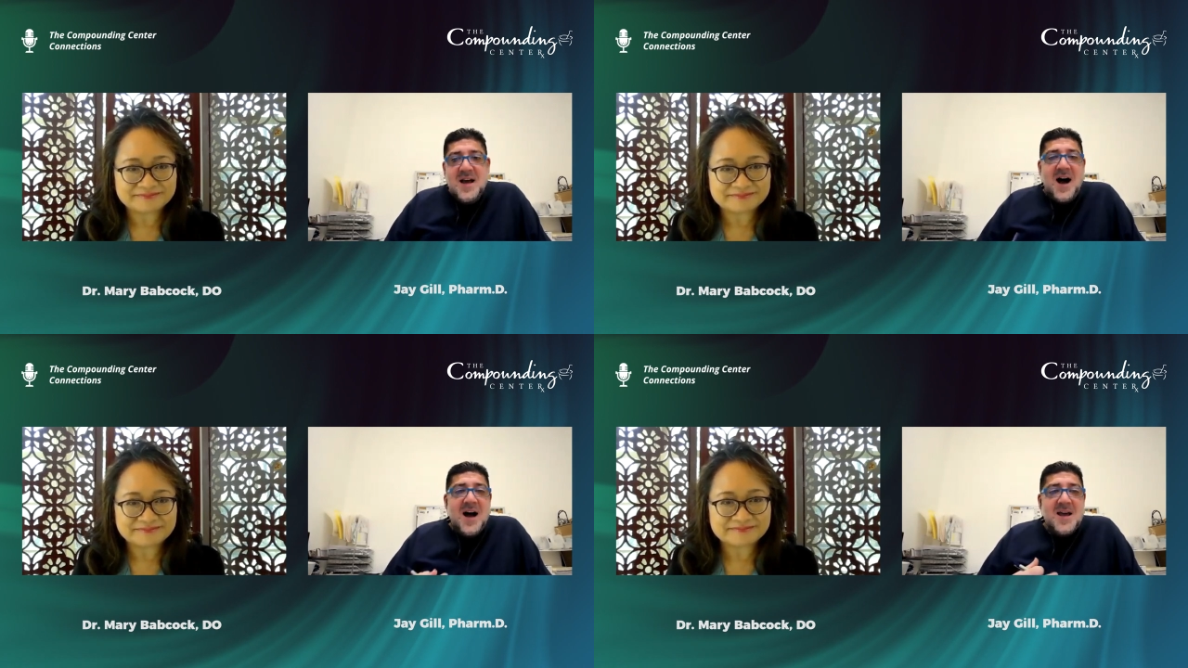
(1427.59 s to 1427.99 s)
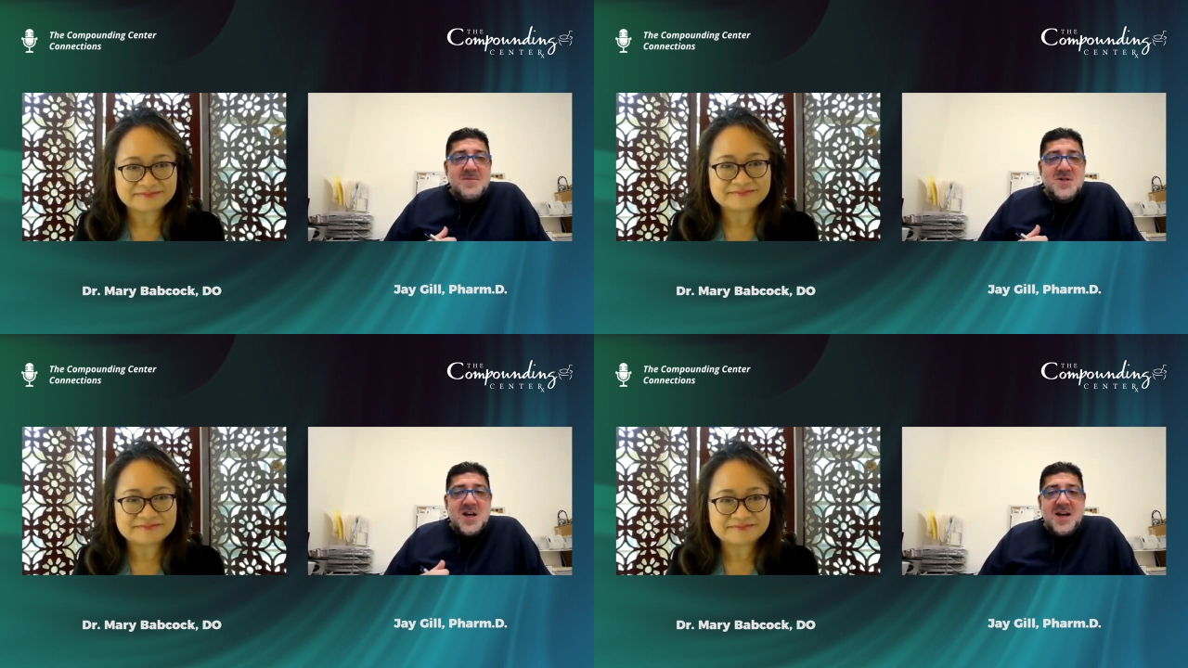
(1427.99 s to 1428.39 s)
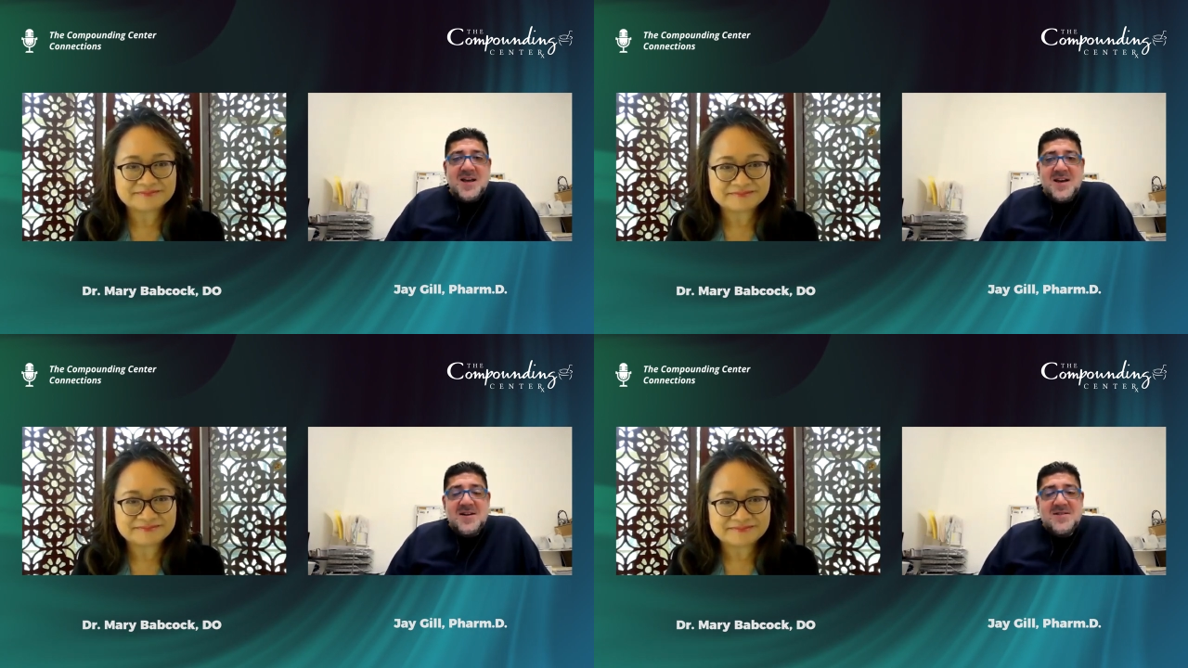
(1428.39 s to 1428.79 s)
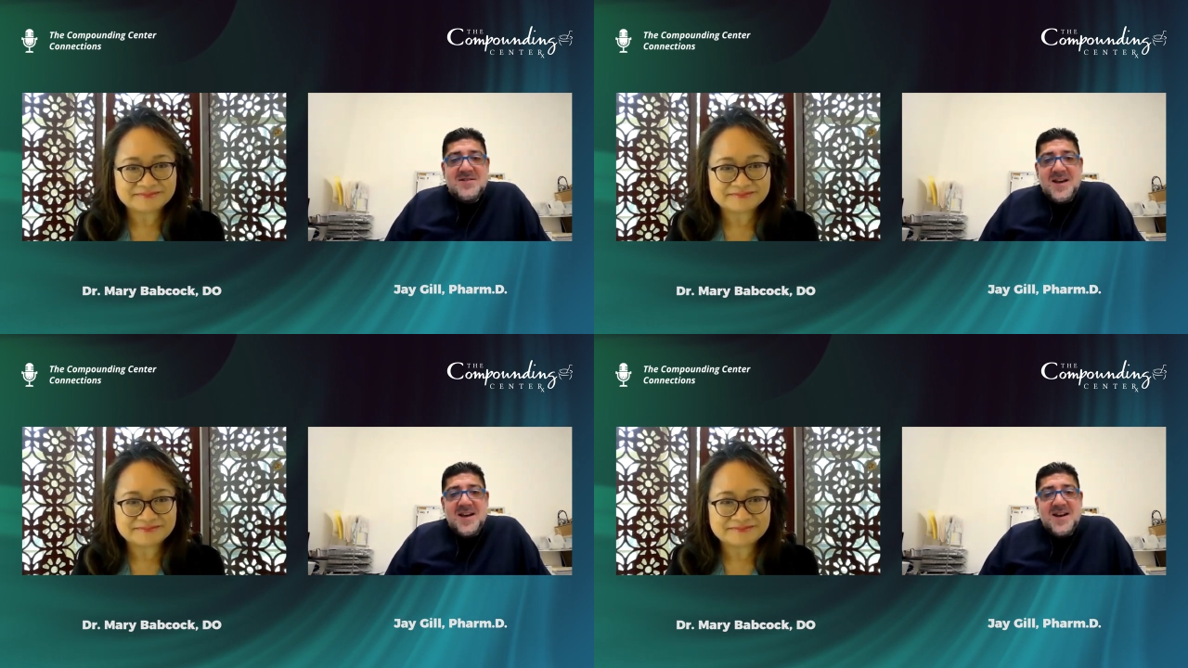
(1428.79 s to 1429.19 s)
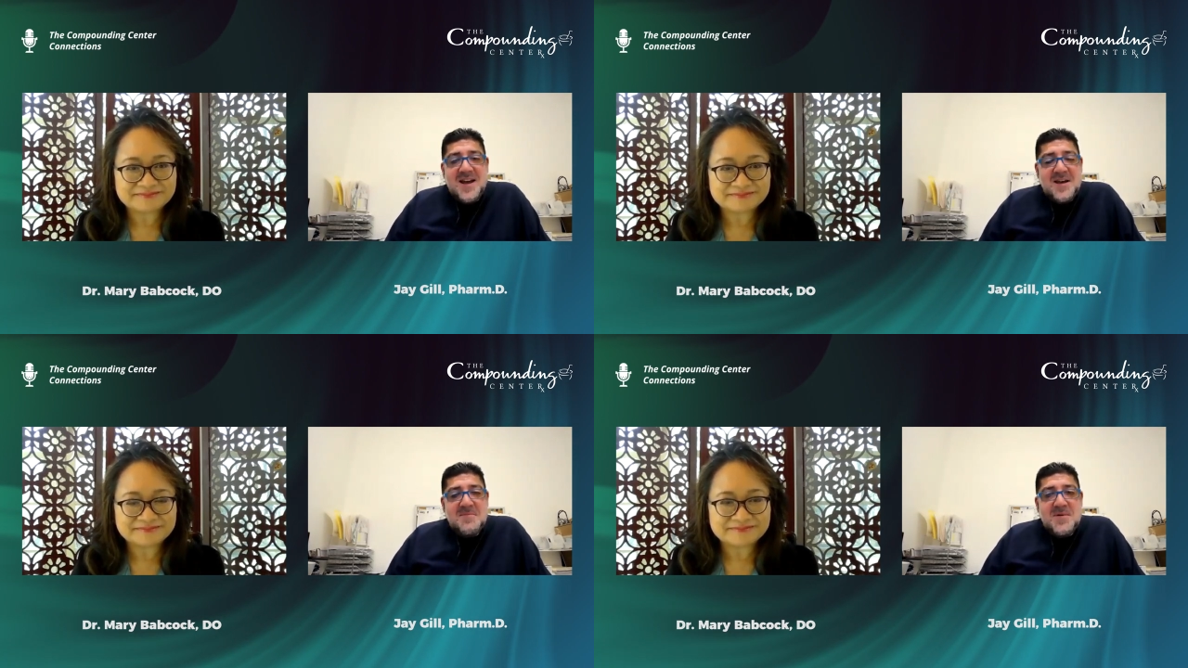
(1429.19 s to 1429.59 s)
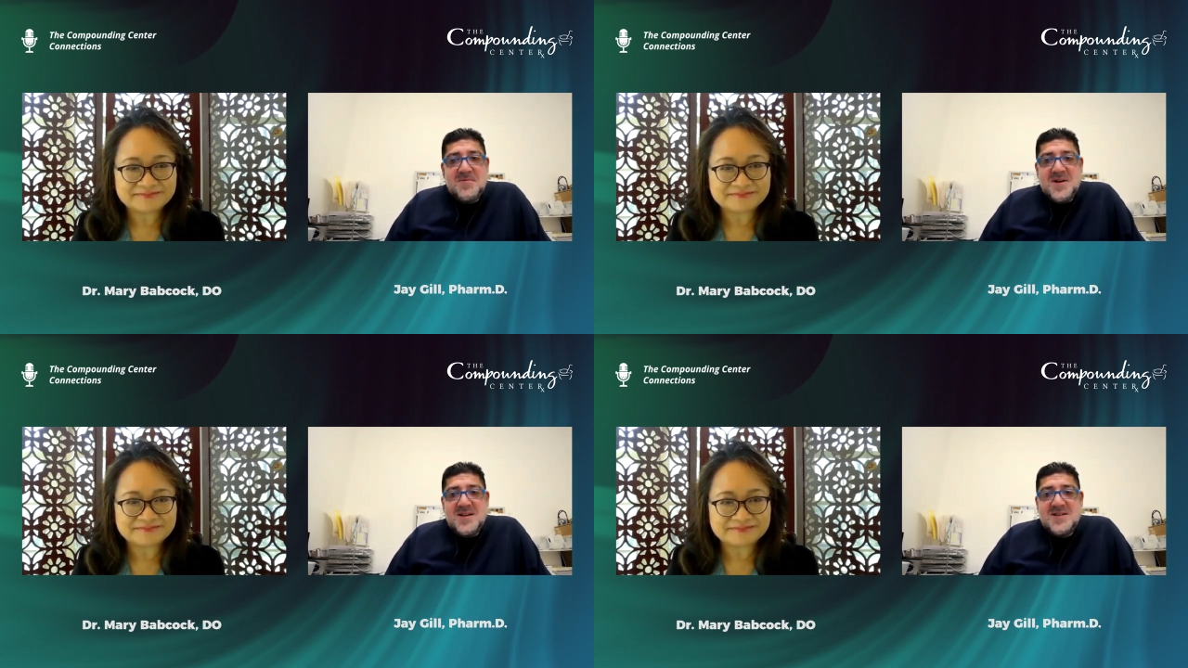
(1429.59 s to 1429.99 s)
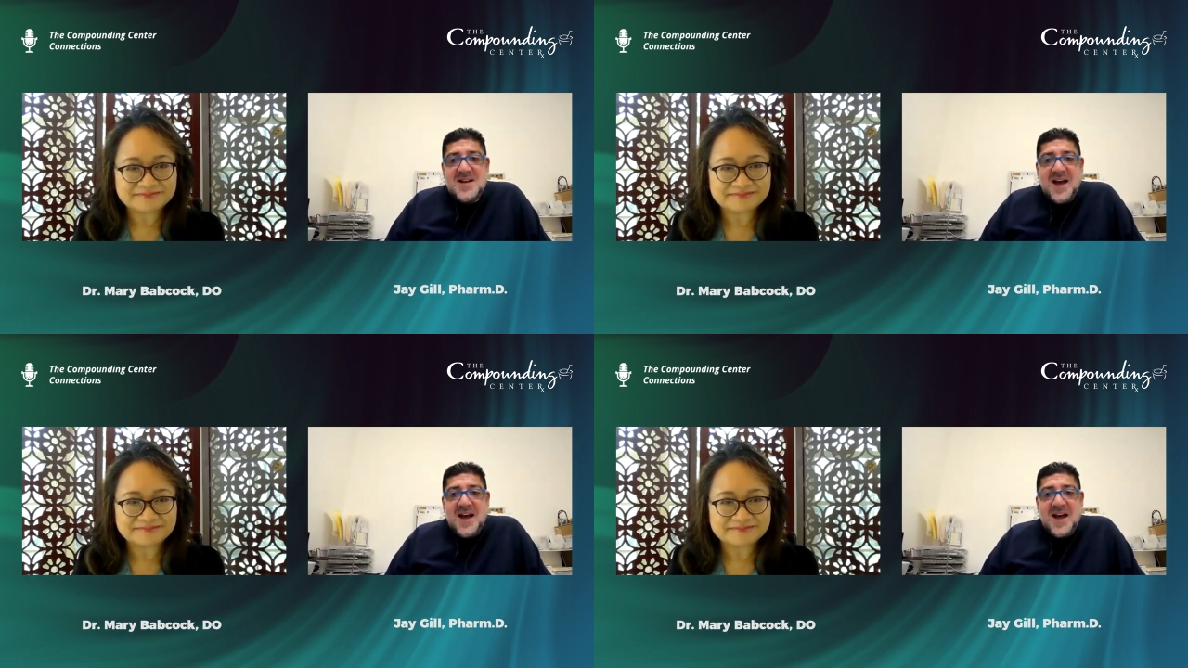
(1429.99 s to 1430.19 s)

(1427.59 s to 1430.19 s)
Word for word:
Speaker 1: I am Jay Gill, and I can be reached